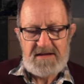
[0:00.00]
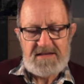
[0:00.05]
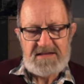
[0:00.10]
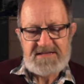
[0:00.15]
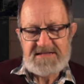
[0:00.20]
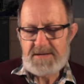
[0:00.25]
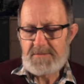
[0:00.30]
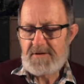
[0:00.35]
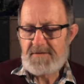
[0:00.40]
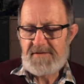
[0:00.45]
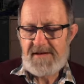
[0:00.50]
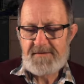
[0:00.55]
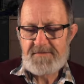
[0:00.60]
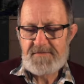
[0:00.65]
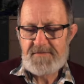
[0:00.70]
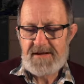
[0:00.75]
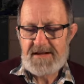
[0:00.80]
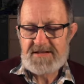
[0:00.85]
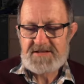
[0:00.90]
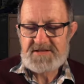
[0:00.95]
Some of our
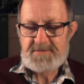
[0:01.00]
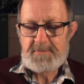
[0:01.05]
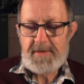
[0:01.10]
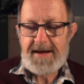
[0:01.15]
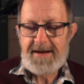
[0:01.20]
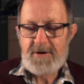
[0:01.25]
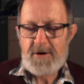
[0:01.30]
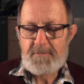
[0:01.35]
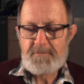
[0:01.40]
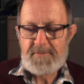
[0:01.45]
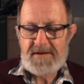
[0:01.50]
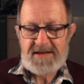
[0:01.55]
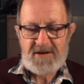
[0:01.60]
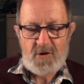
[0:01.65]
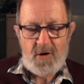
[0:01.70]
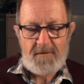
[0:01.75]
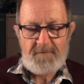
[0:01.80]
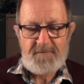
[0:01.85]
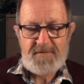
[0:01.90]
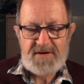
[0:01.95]
friends may not be
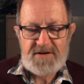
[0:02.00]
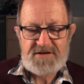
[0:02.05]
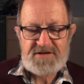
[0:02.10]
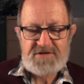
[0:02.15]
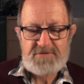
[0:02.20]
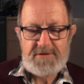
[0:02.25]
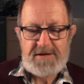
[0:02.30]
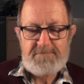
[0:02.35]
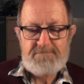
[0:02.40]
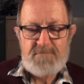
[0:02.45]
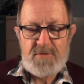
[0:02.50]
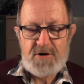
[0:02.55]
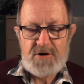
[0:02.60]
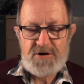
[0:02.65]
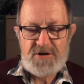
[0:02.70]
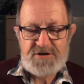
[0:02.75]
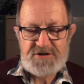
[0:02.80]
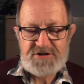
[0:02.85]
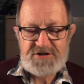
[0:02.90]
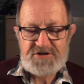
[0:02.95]
confident to
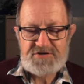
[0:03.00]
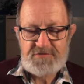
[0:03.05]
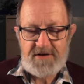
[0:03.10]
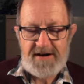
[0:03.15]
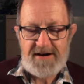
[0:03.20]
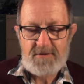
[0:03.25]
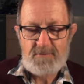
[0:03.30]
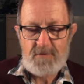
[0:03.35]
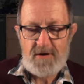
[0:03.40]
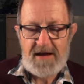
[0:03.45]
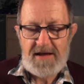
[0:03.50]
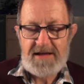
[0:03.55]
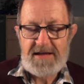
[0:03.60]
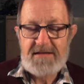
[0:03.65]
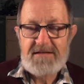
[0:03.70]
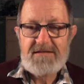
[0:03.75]
emerge straight away,